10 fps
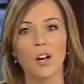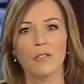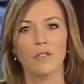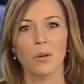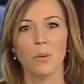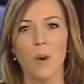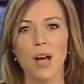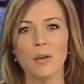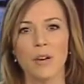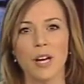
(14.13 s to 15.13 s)
for a
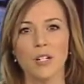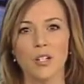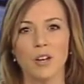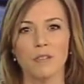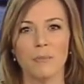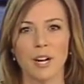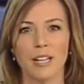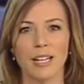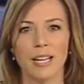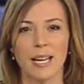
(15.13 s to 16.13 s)
wide range of
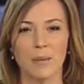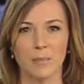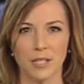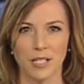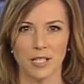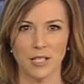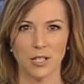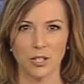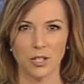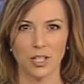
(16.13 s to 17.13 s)
marketing and business
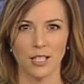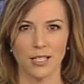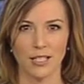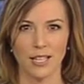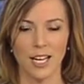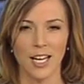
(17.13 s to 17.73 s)
solutions.